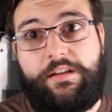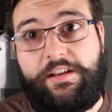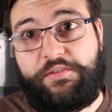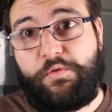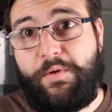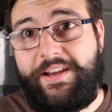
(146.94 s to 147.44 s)

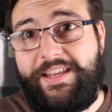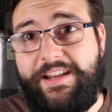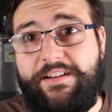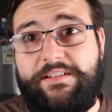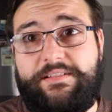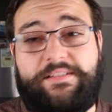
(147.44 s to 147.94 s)
in 20
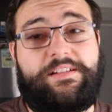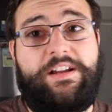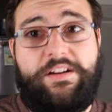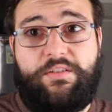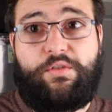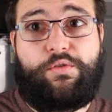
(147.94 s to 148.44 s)
years
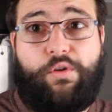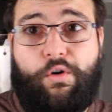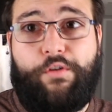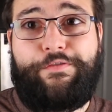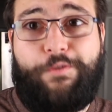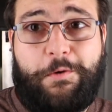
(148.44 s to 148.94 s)

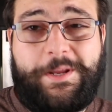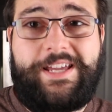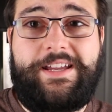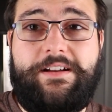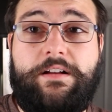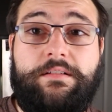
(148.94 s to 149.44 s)
or 40
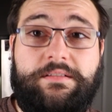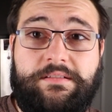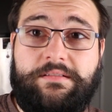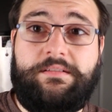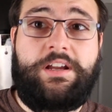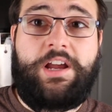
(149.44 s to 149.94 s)

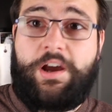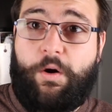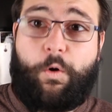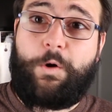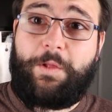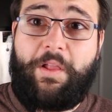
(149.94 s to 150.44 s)
years
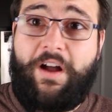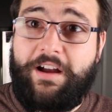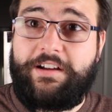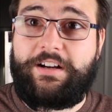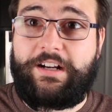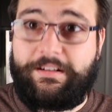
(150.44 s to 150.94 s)
or
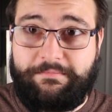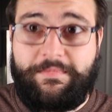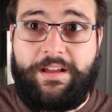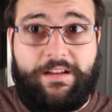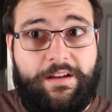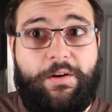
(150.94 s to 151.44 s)
longer,
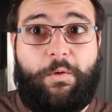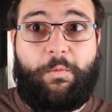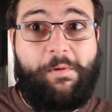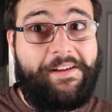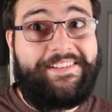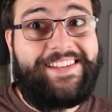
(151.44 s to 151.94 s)

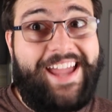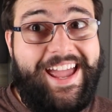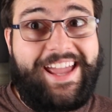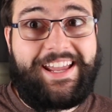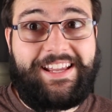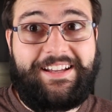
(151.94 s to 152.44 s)
one
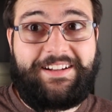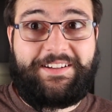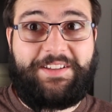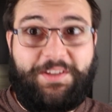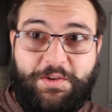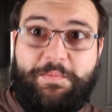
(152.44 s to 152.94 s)
day
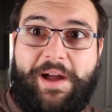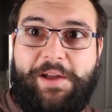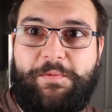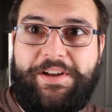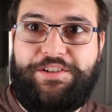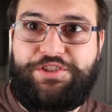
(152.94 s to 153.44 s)
you
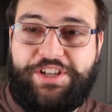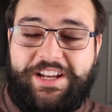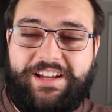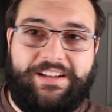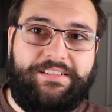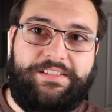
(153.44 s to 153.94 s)
might win
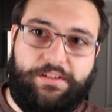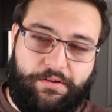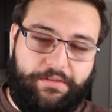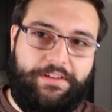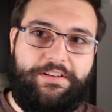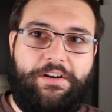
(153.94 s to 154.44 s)
Chia.
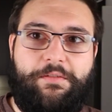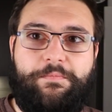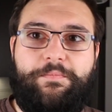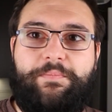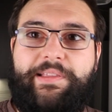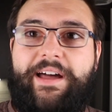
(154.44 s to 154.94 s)
So, you
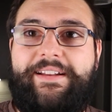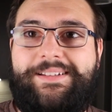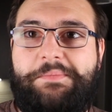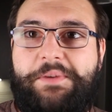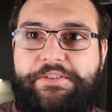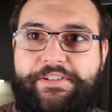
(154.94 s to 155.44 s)
know, plot
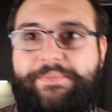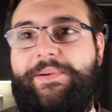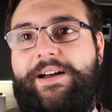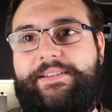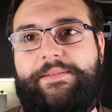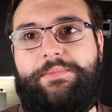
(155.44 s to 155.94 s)
as much as
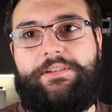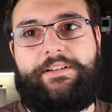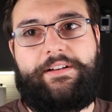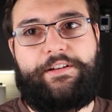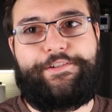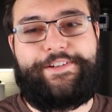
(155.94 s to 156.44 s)
possible,
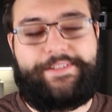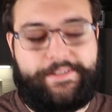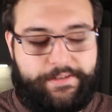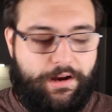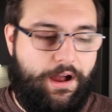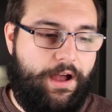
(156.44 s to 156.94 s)
it increases
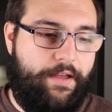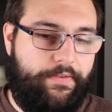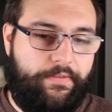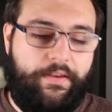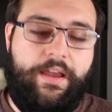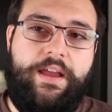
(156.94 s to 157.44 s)
your
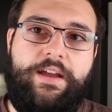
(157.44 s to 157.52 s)
odds.